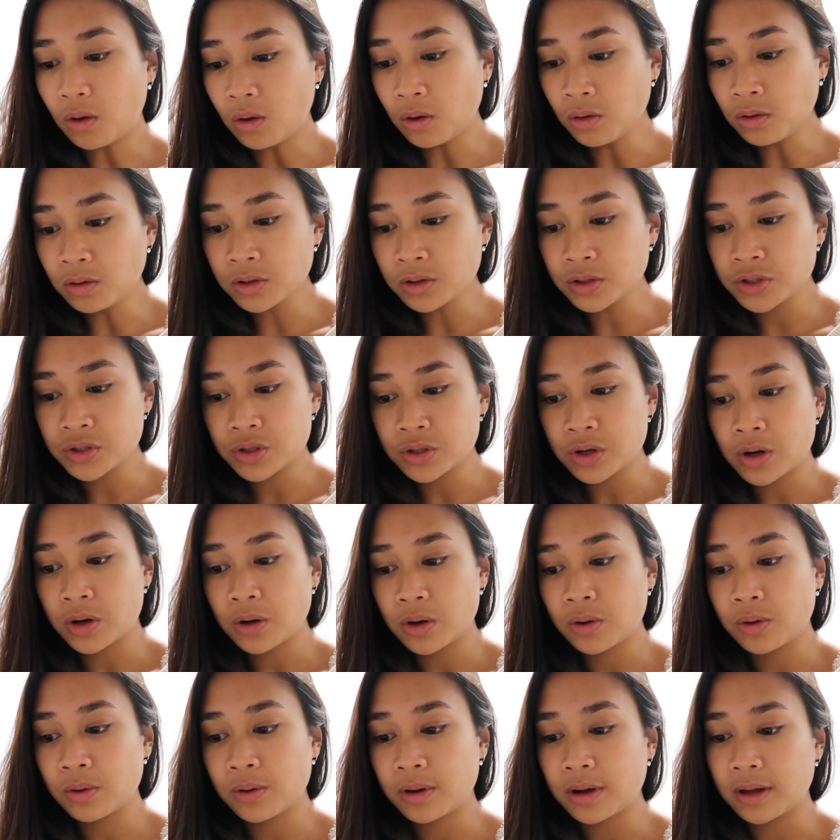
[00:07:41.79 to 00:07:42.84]

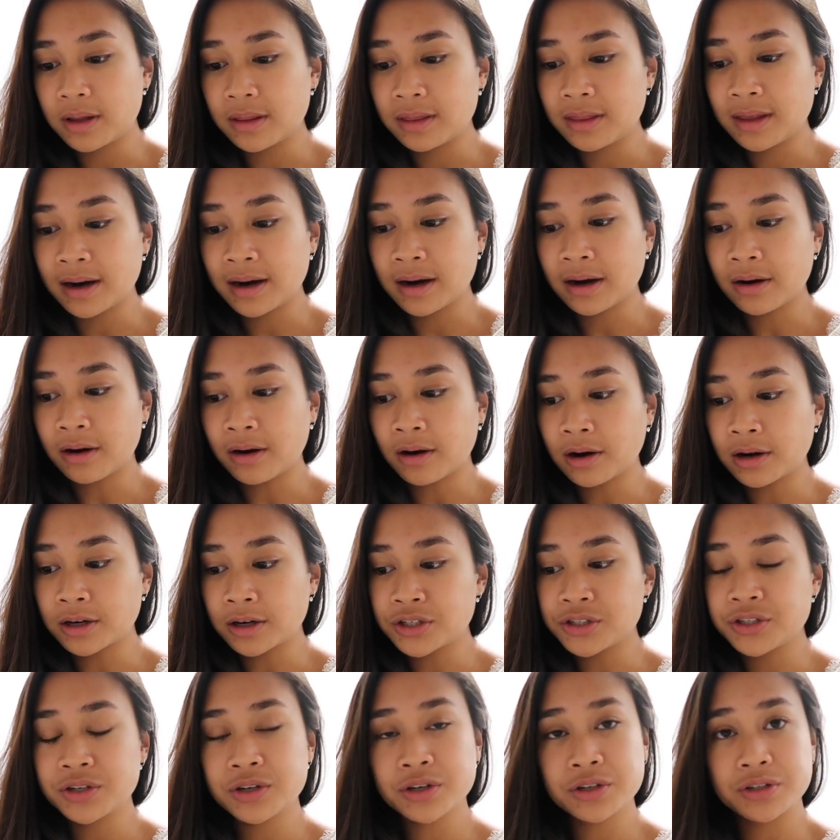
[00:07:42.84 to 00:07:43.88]
Also, there are
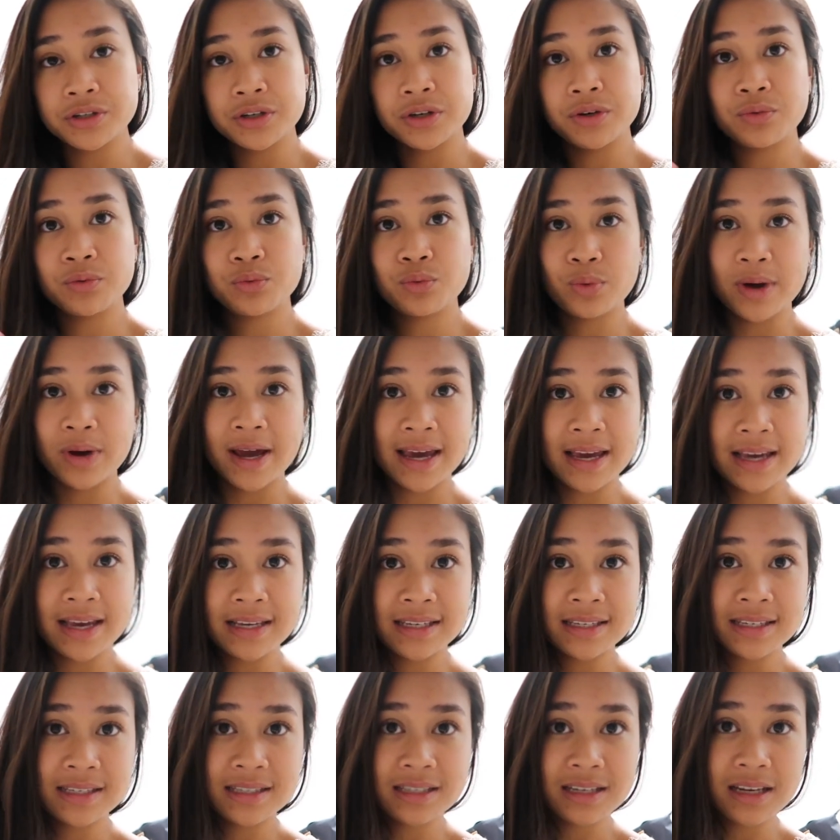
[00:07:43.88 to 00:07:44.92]
certain
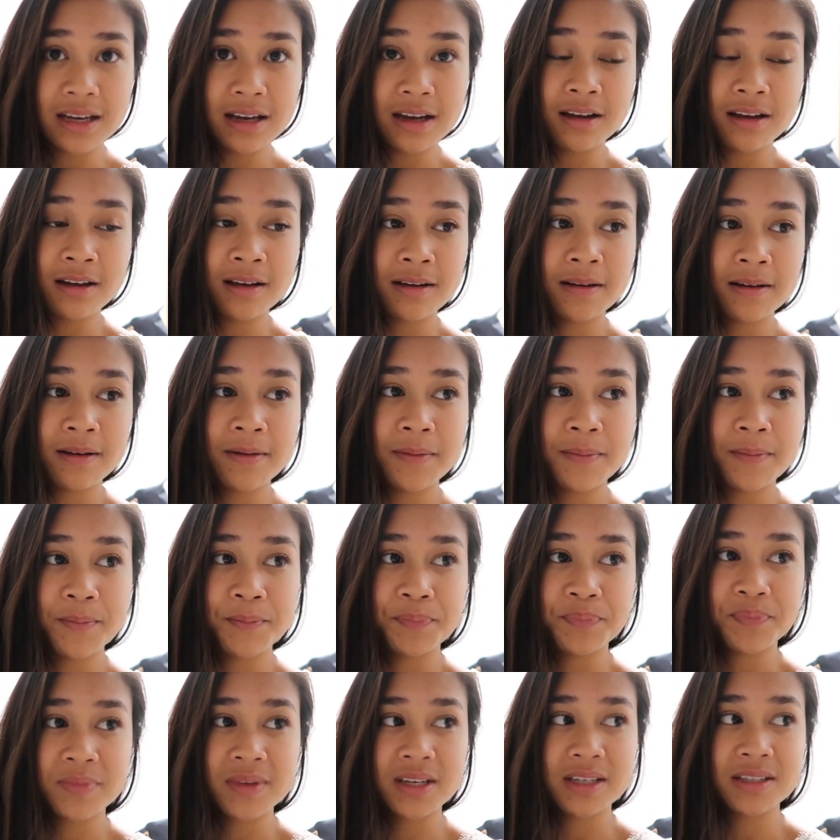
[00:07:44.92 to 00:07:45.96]
ways
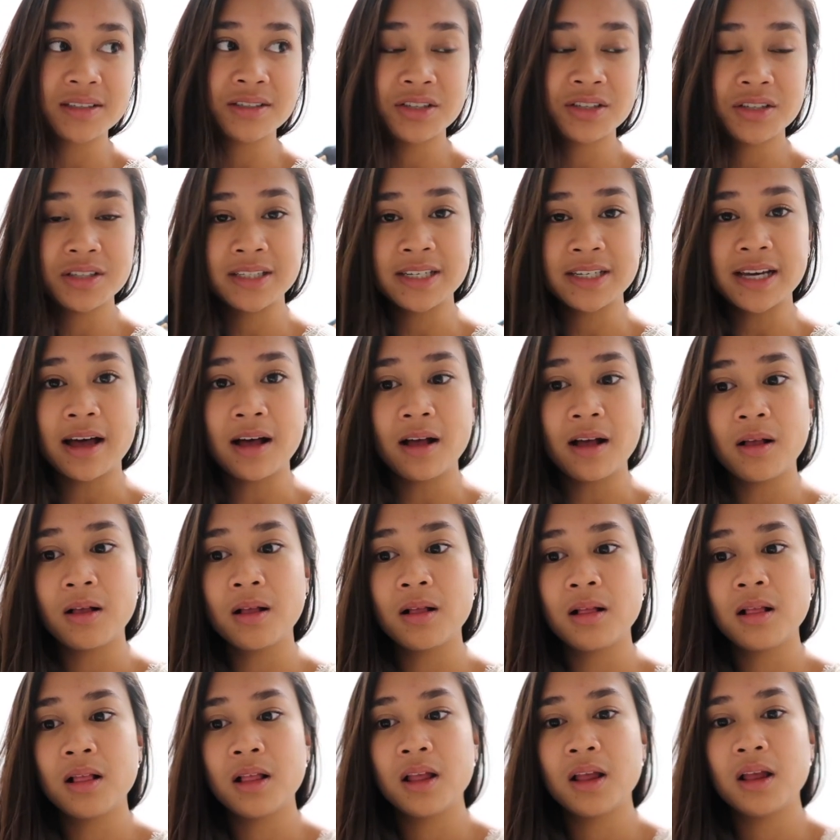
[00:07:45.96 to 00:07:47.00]
to
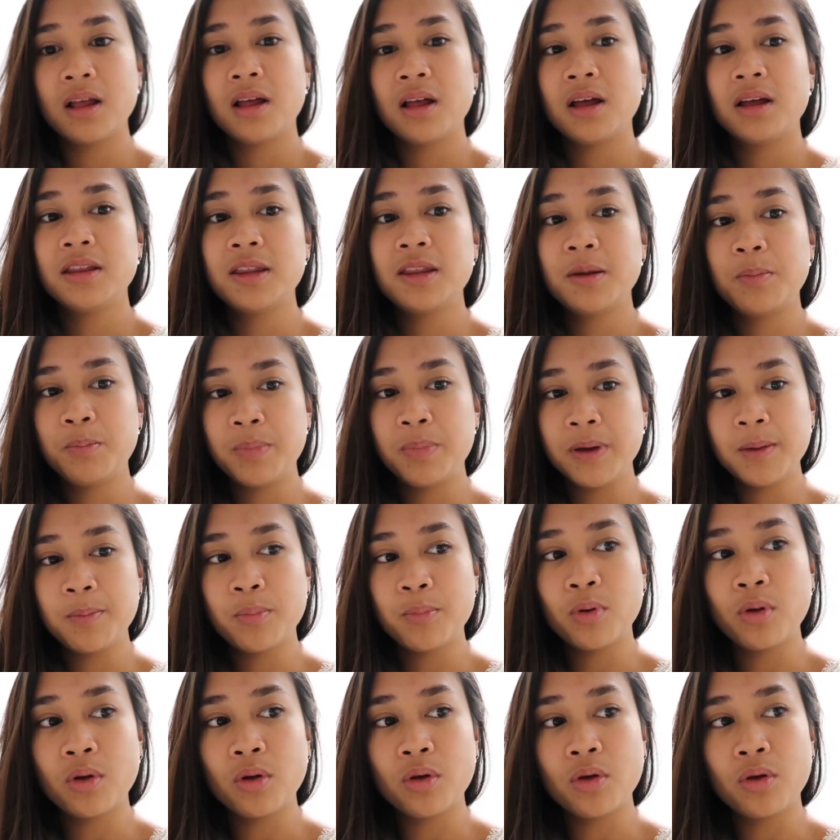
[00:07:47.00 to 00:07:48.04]
tell the
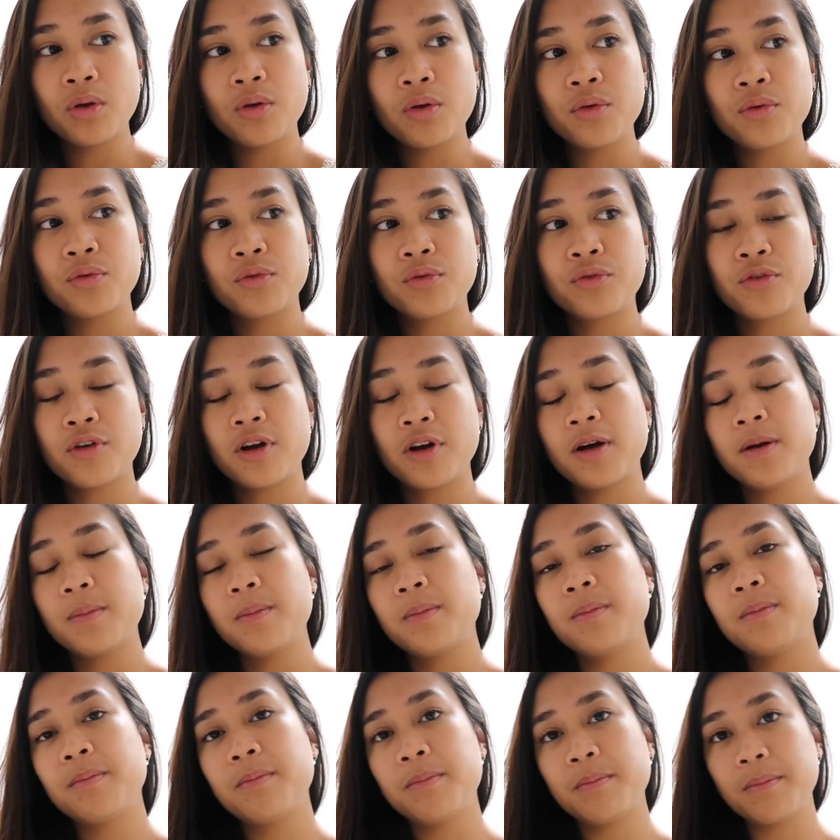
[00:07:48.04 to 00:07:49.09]
people
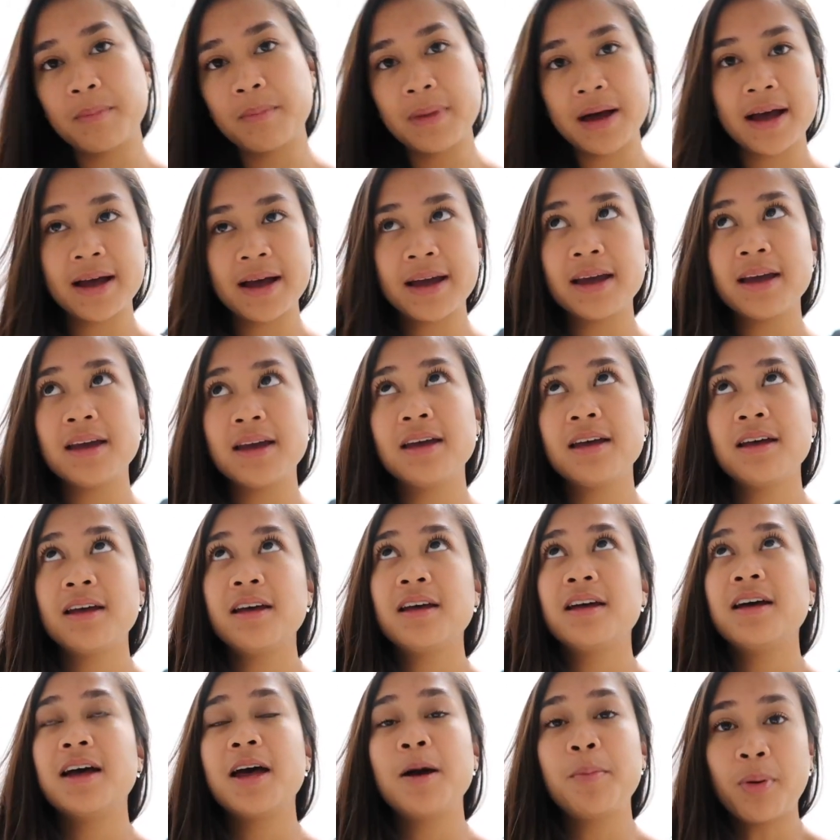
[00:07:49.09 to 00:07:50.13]
from my
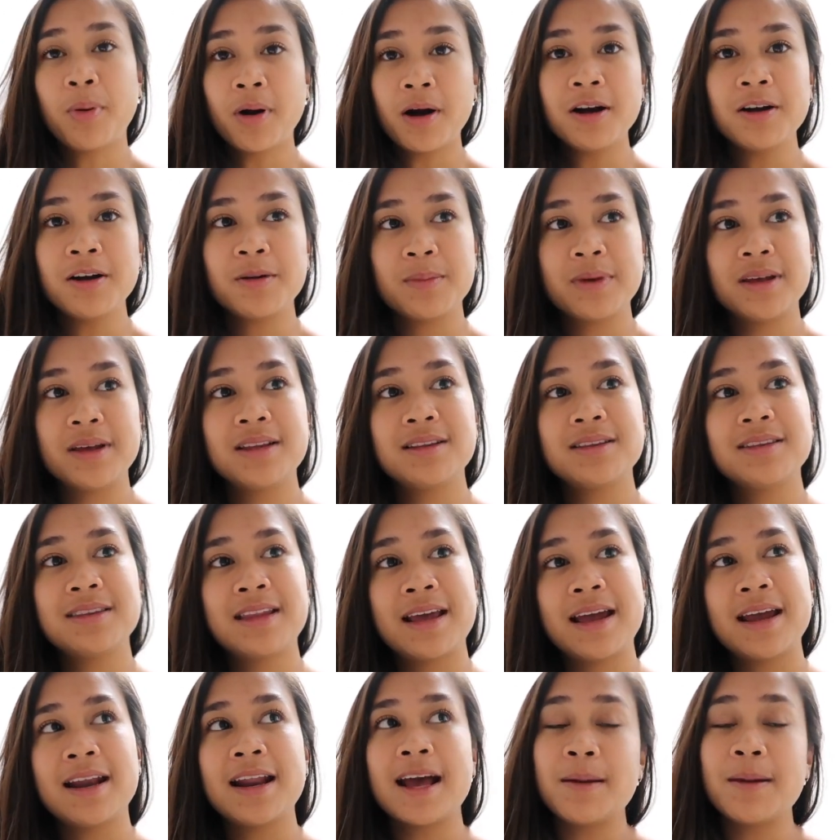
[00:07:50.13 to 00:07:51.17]
apartment
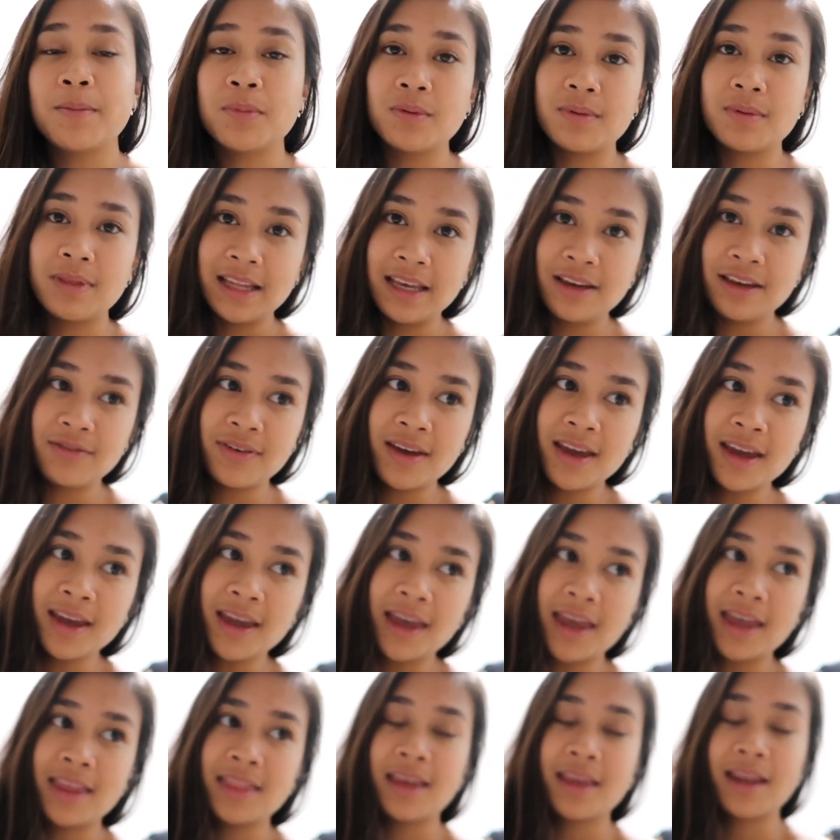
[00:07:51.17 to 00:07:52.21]
that I'm
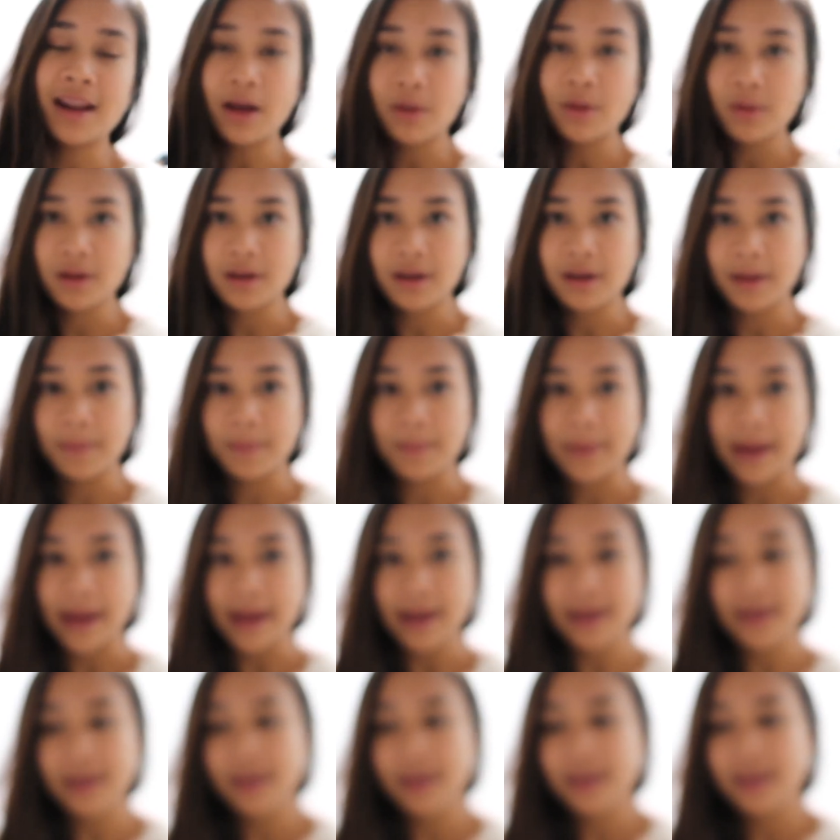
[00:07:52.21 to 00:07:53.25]
leaving and that I will come
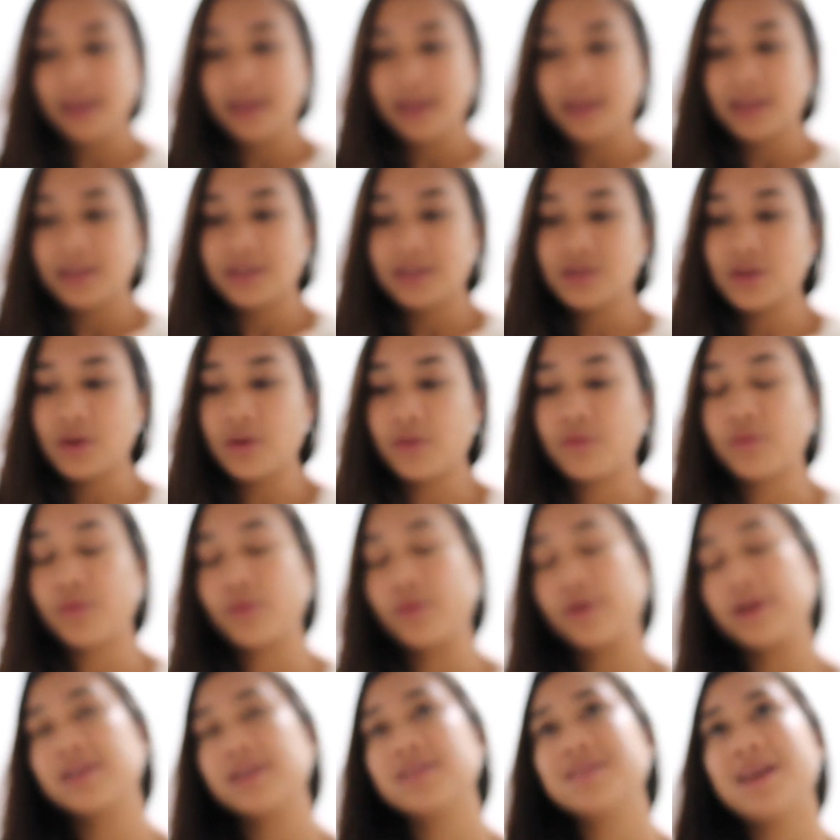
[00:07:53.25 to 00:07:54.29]
back. So
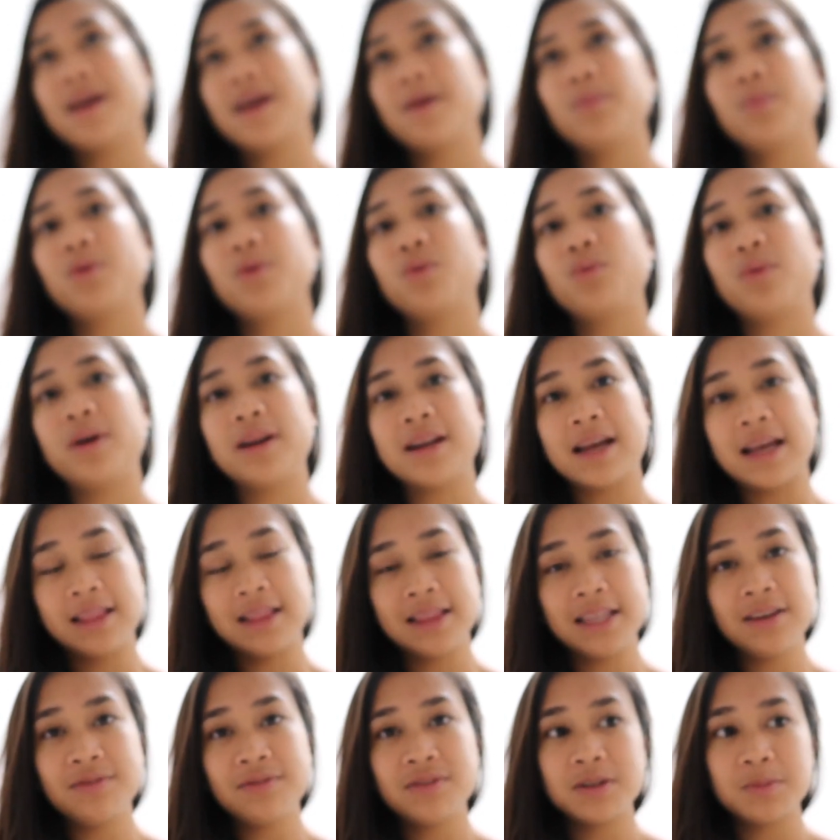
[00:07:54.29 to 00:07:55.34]
for example, when I
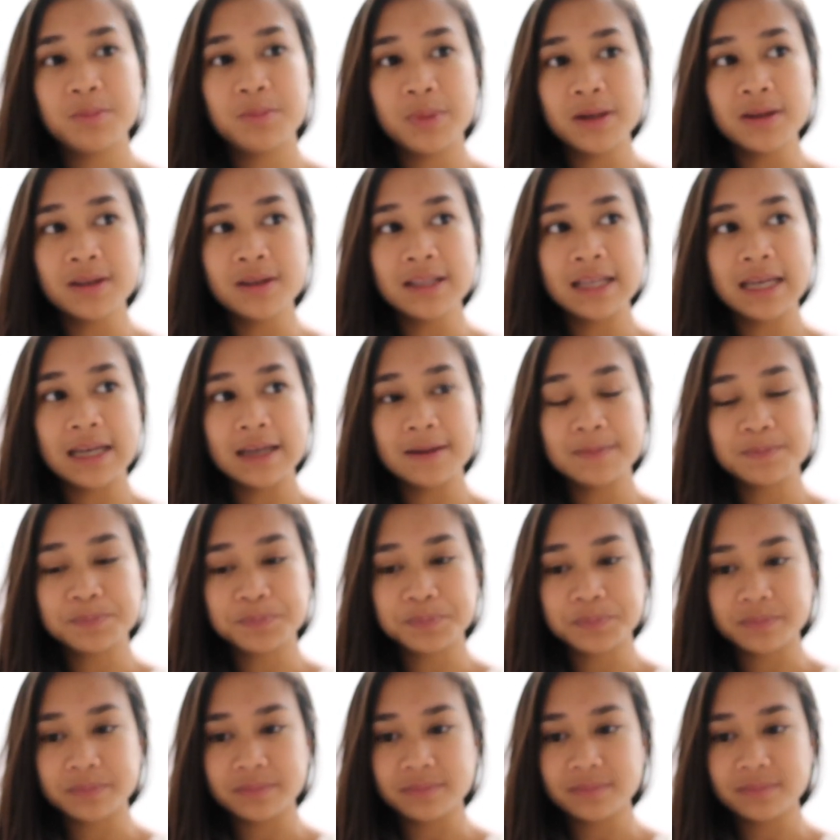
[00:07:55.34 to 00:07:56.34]
leave the building,